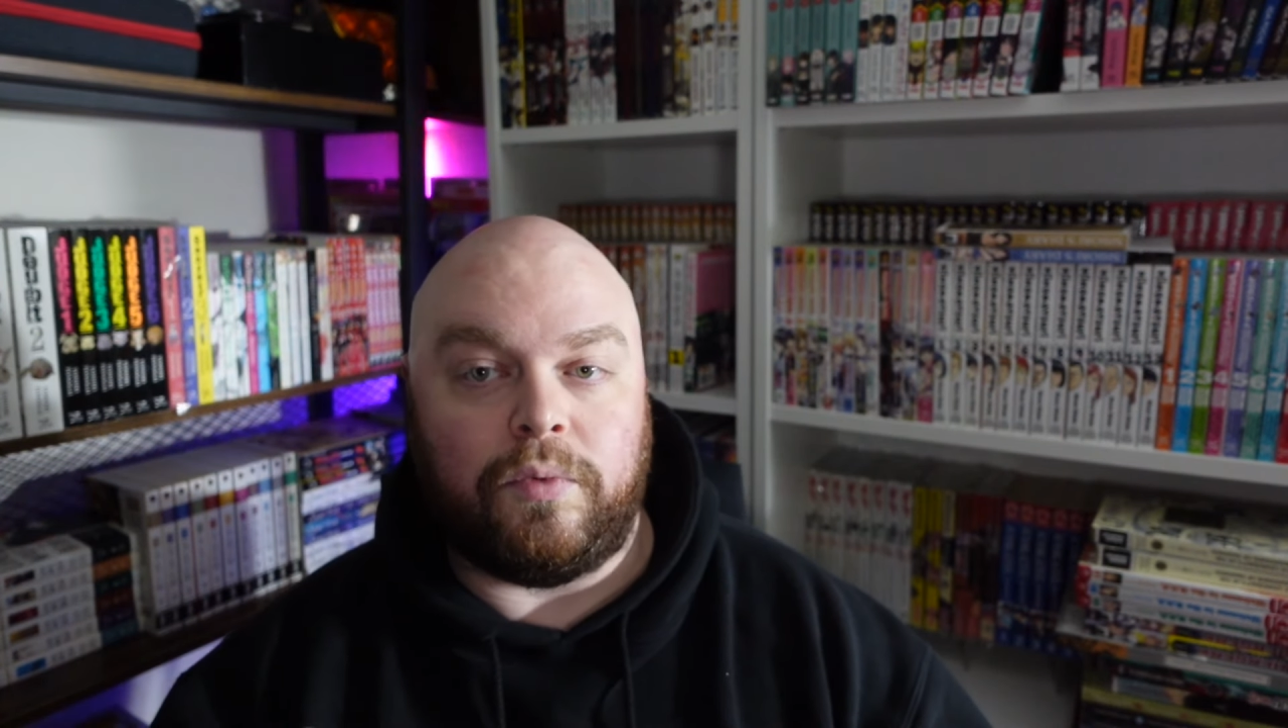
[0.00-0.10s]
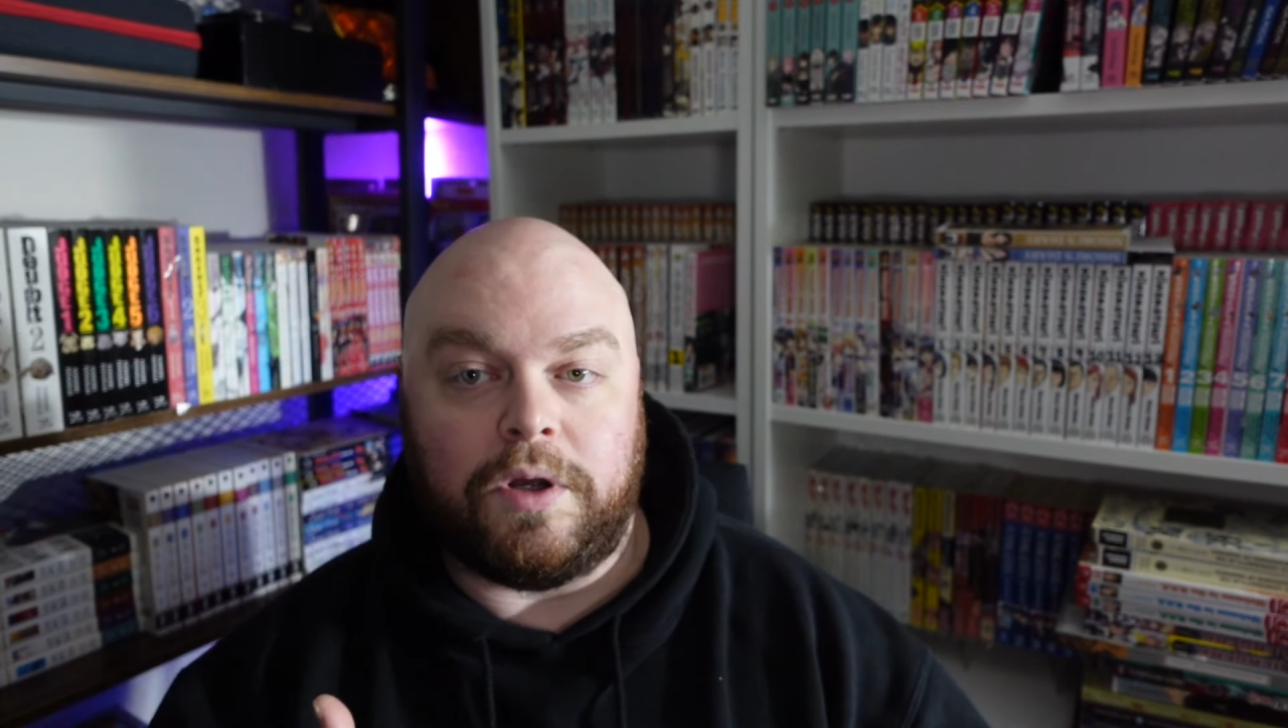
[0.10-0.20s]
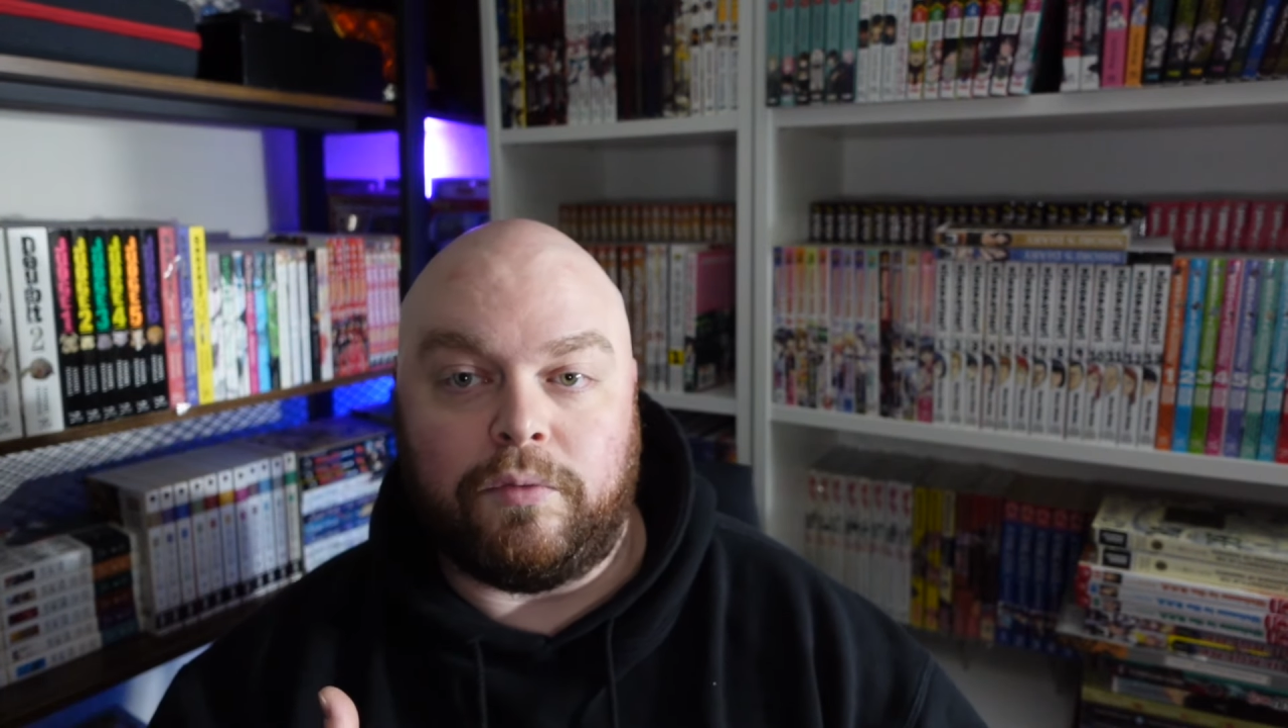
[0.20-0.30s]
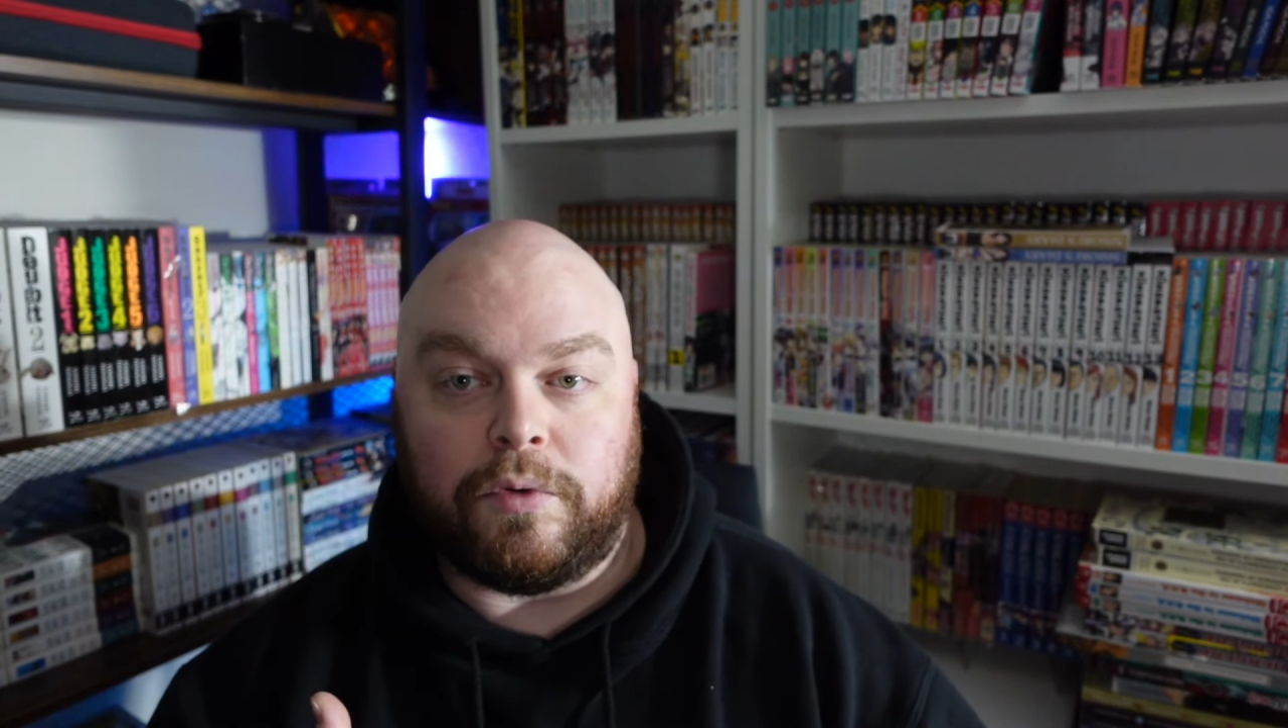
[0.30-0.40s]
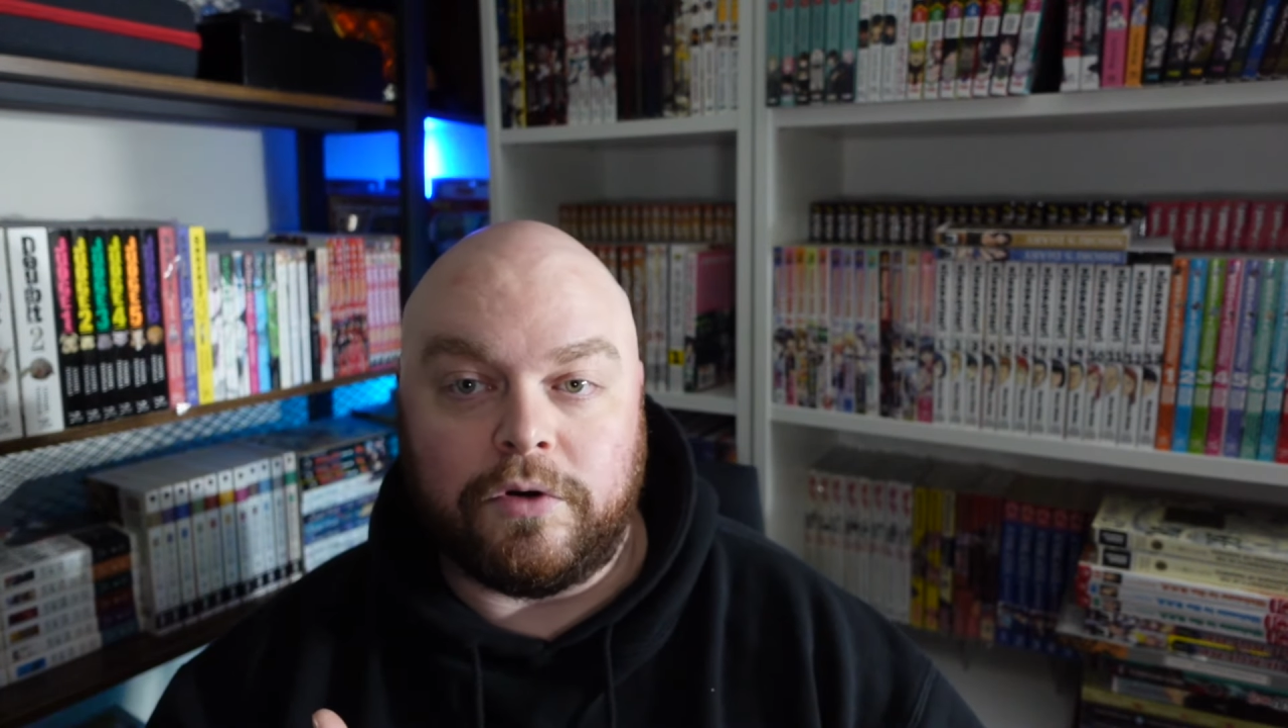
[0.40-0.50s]

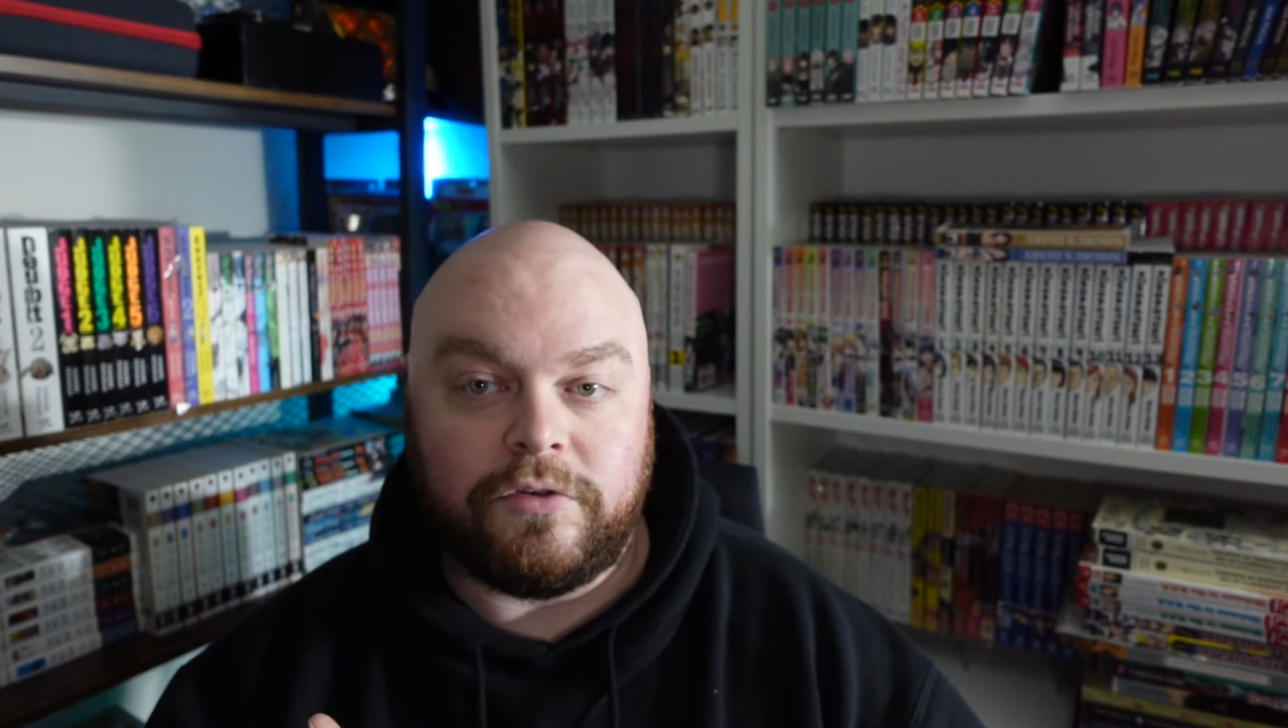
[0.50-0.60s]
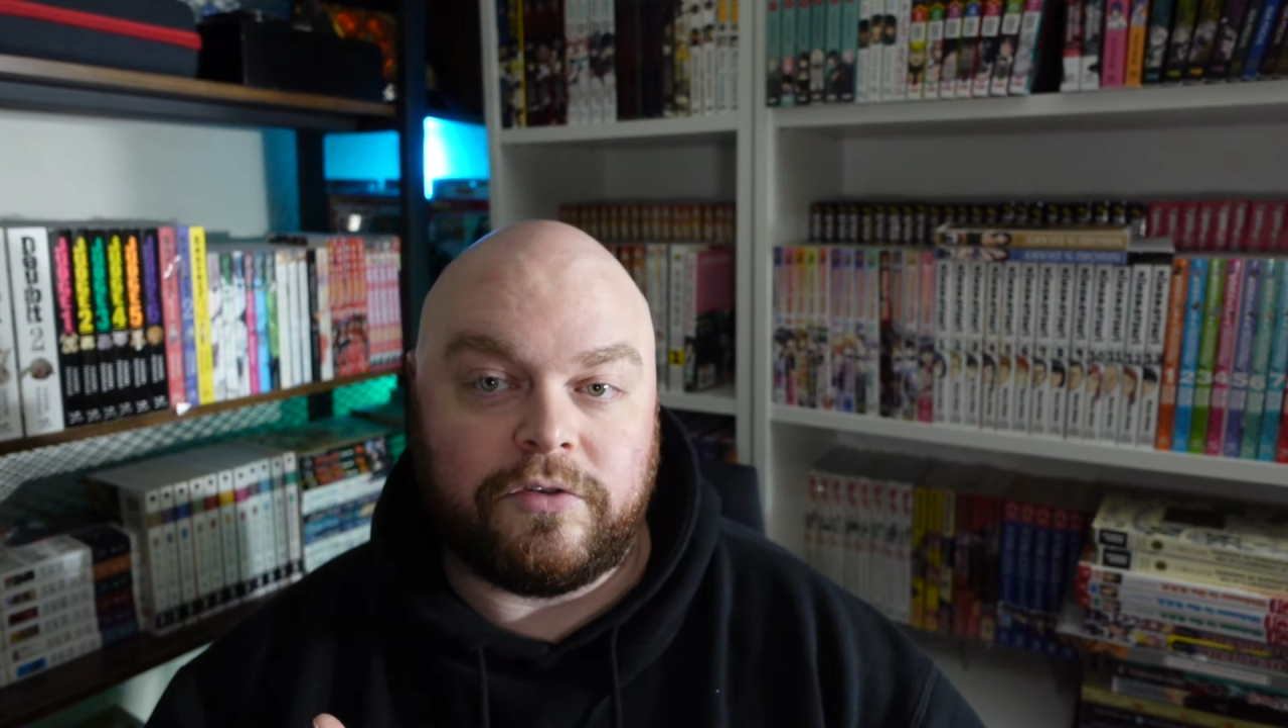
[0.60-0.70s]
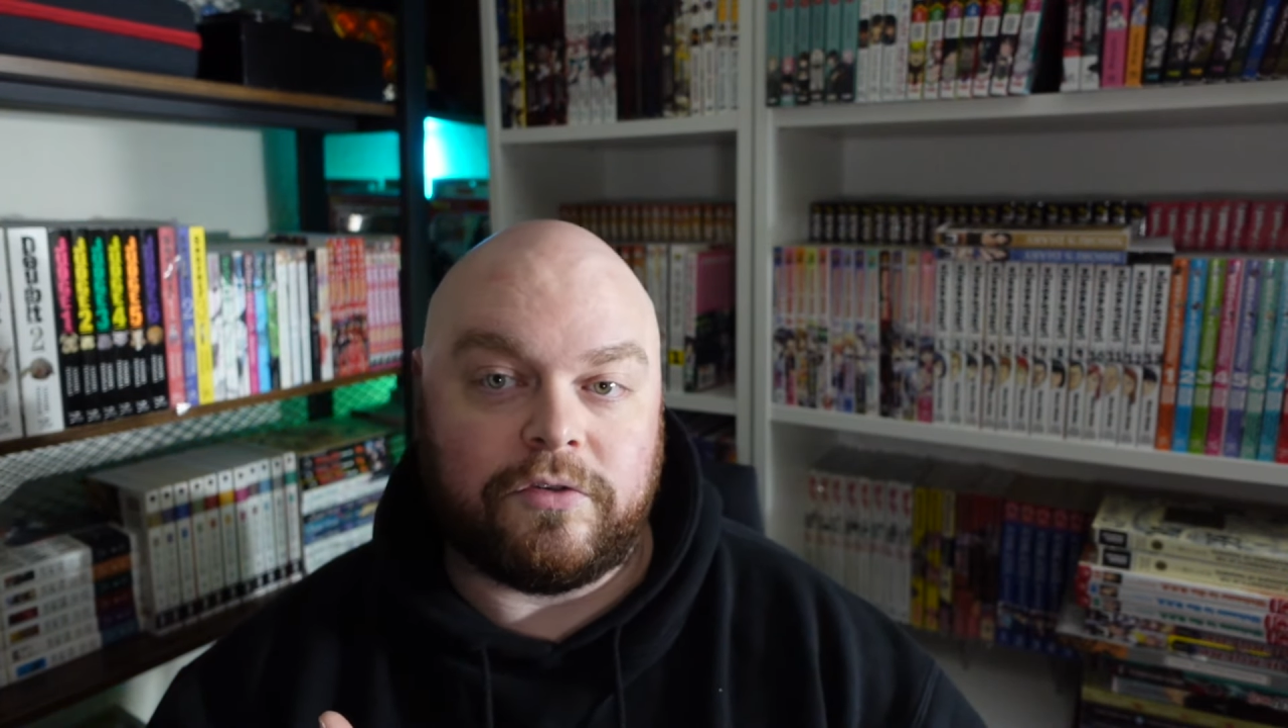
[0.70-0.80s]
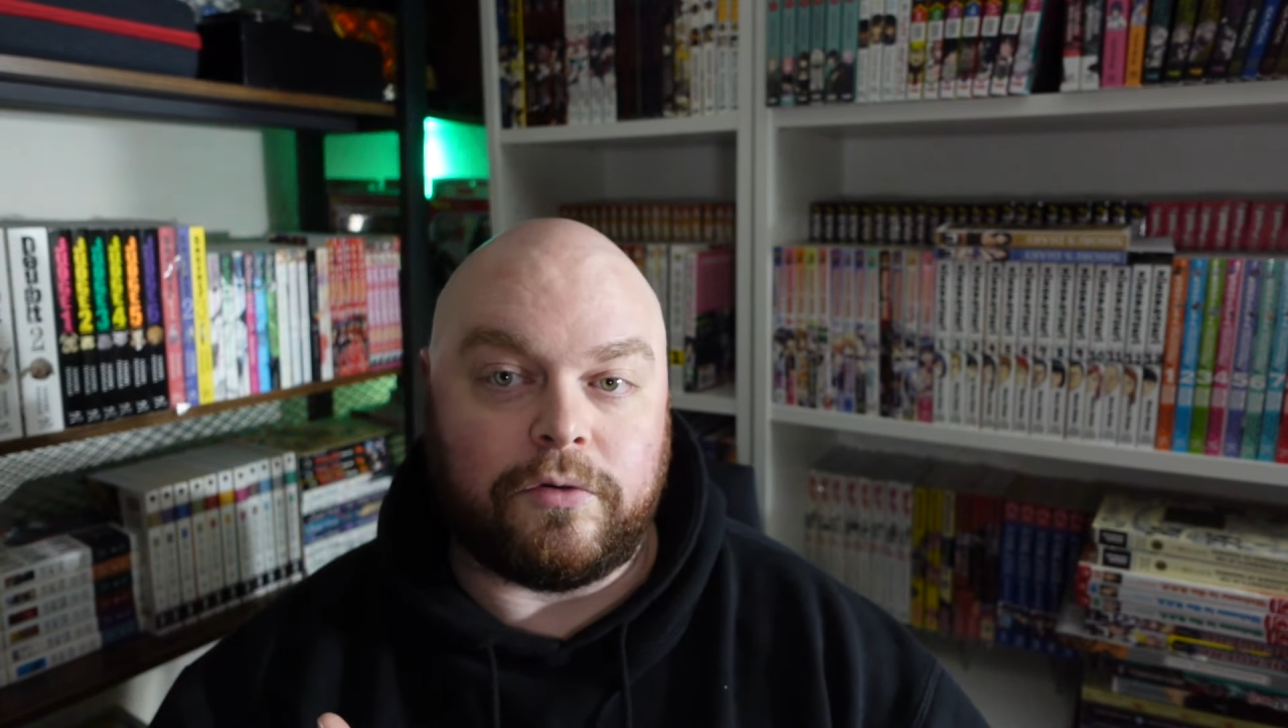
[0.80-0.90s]
what works